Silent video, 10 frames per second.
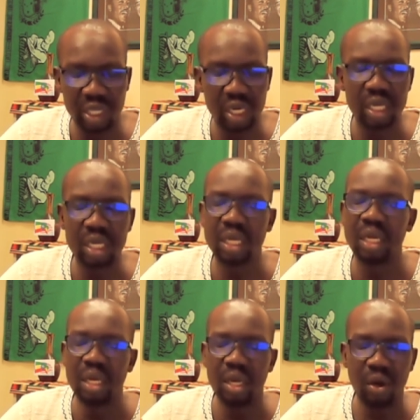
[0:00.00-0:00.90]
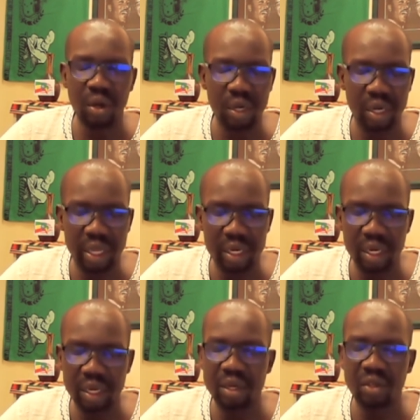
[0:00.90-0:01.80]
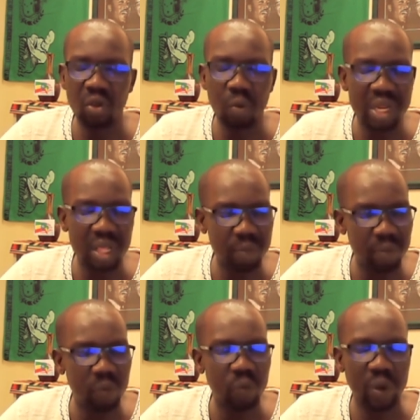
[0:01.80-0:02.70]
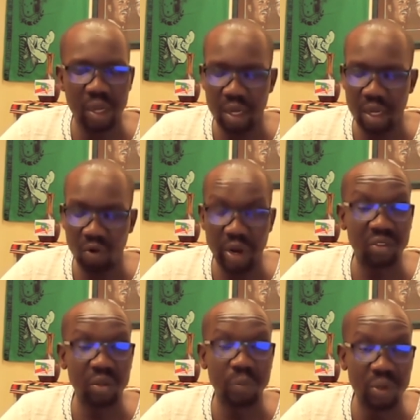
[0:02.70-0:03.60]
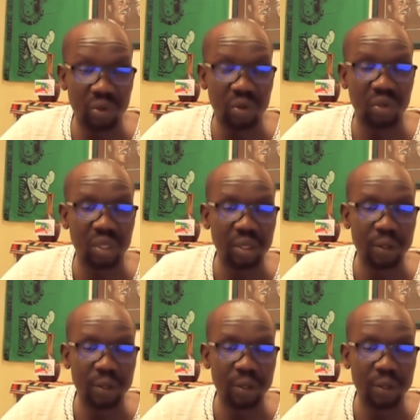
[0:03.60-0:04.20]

killing, and so many rights abuses,